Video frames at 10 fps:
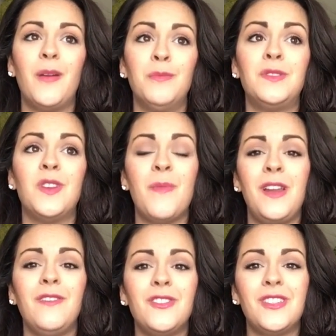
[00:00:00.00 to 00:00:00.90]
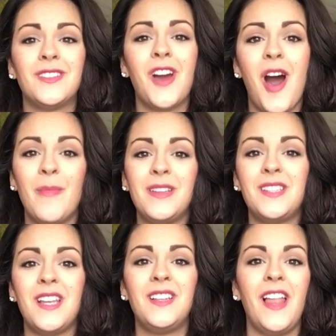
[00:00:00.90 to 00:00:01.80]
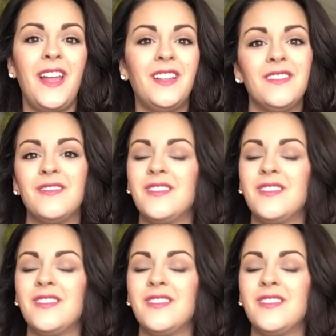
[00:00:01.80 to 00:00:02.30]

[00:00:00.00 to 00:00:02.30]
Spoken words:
So many of you just commented, like,